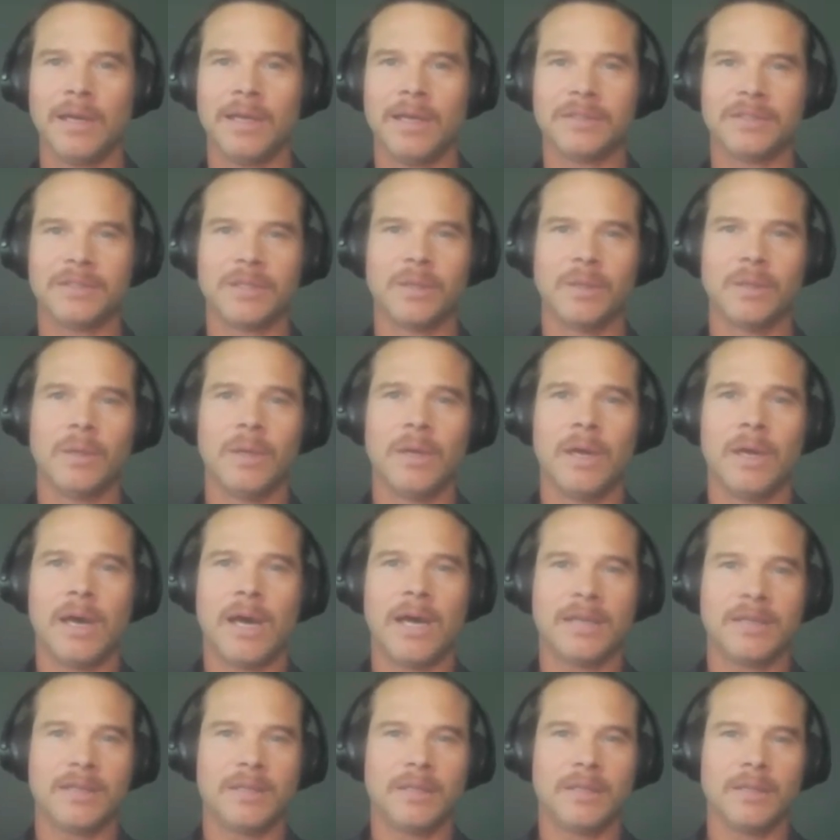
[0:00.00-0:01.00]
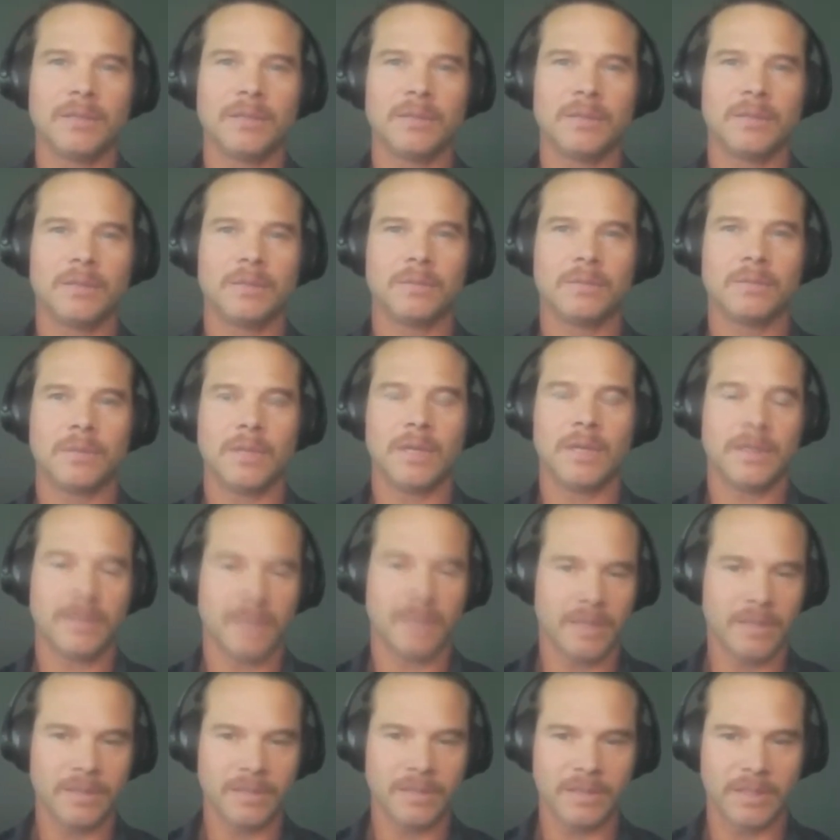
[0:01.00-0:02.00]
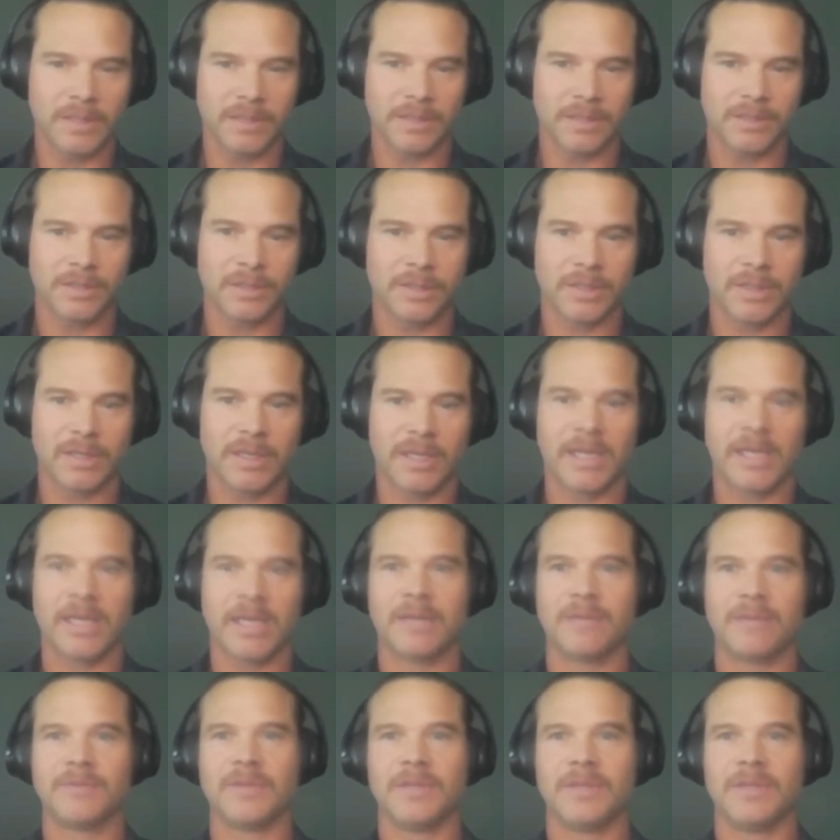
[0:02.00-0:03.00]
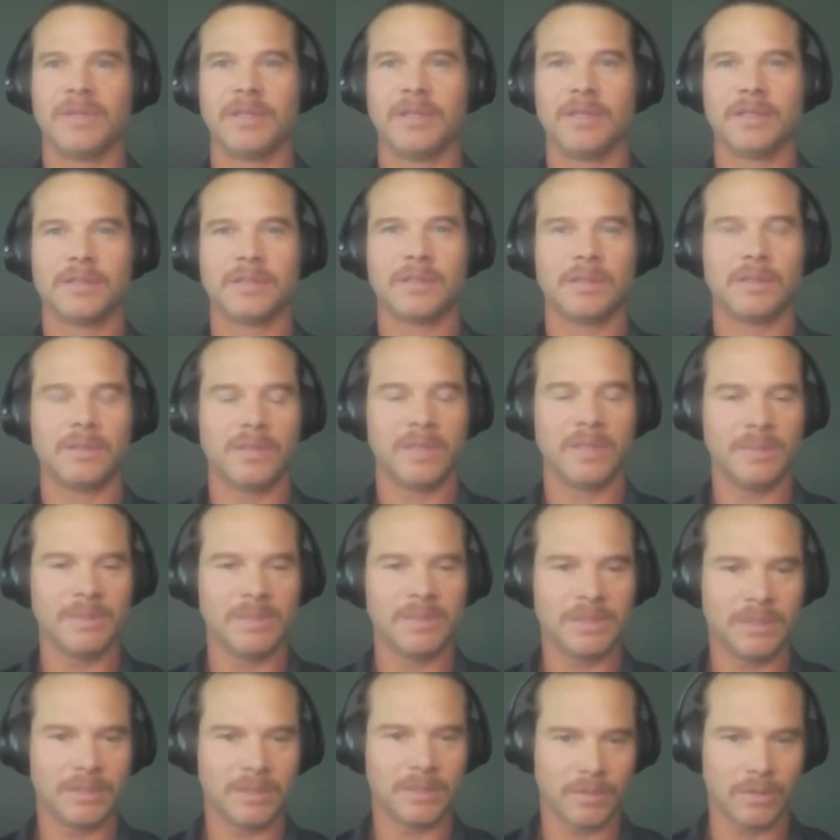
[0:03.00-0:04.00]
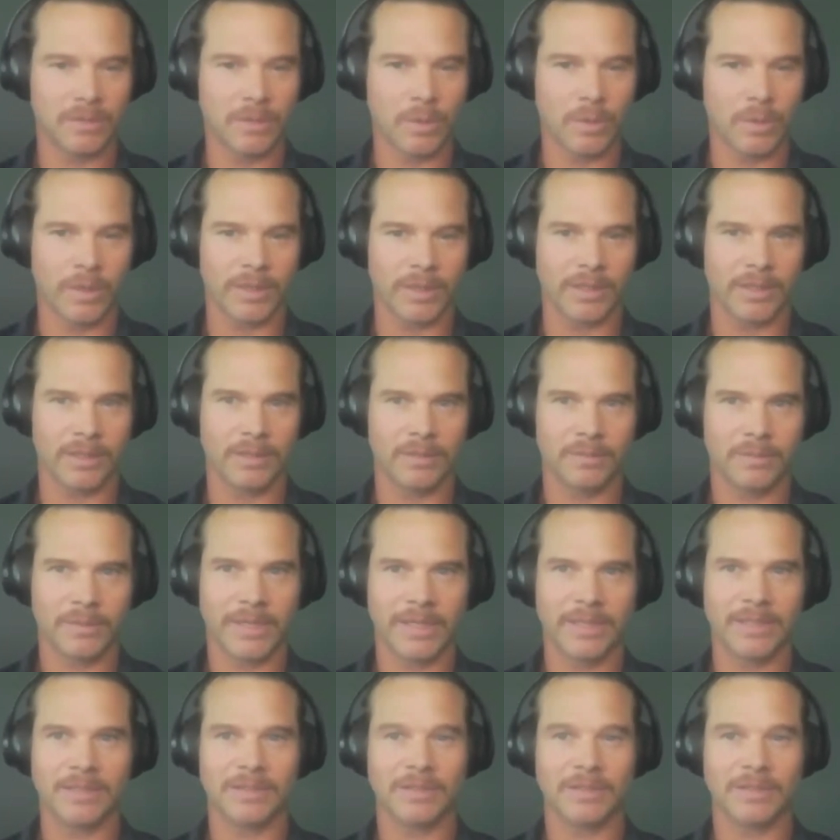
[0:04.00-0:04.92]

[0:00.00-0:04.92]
So I think another thing that you're going to have is limited authority, right?